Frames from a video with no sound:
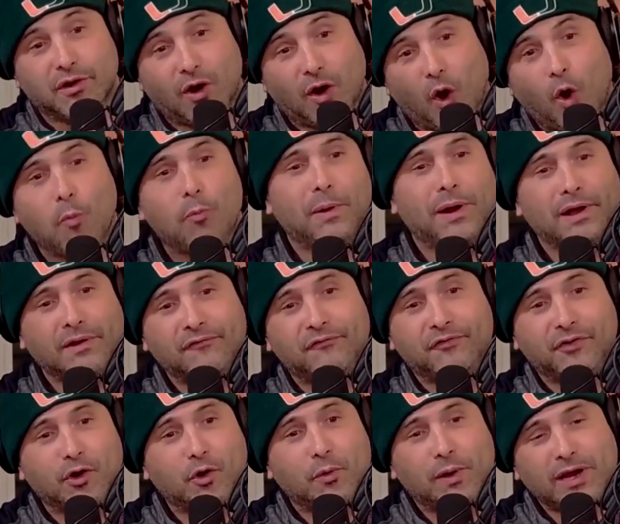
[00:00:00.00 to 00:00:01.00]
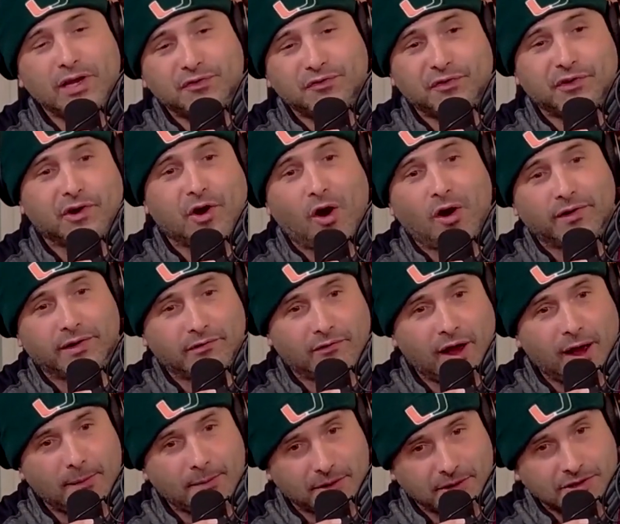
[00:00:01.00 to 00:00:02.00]
opening few weeks for Carton and
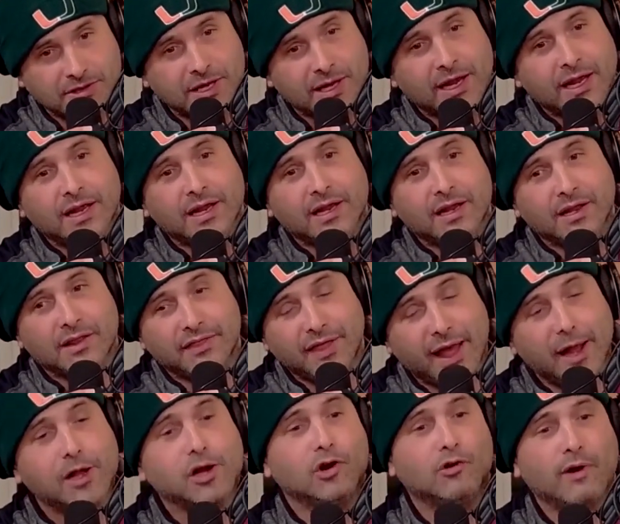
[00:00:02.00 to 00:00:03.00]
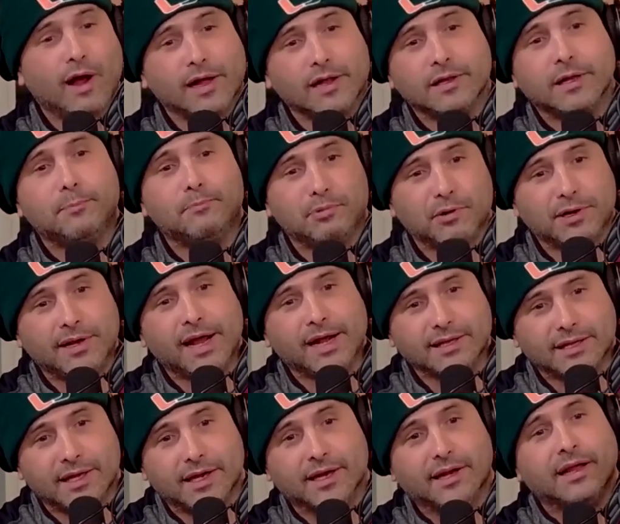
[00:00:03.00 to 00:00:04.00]
Roberts. They correctly
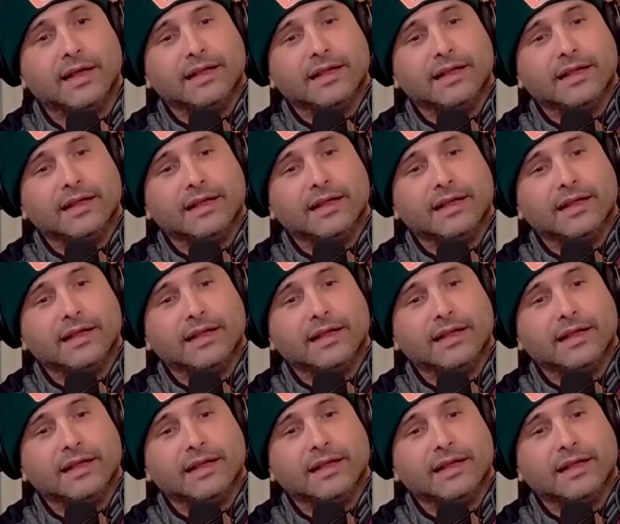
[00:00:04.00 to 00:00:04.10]
predicted